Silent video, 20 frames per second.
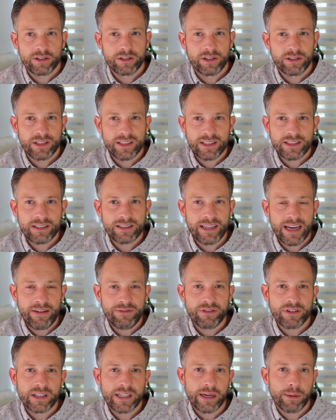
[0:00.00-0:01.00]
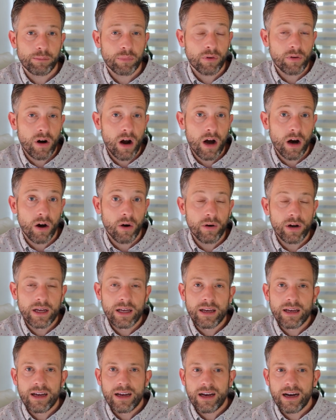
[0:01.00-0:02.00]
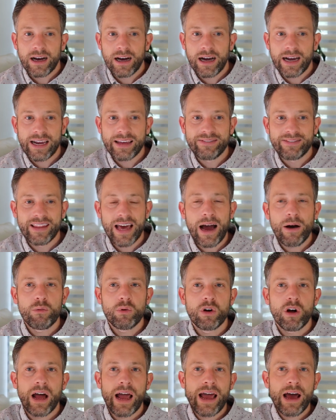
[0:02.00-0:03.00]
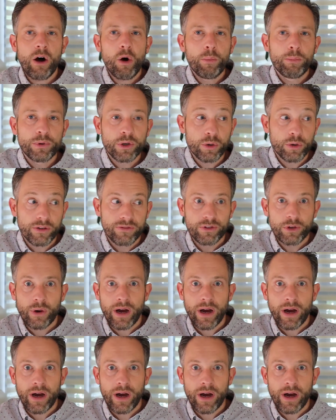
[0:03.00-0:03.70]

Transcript: So, this is definitely a pro, uh, and that will help you if you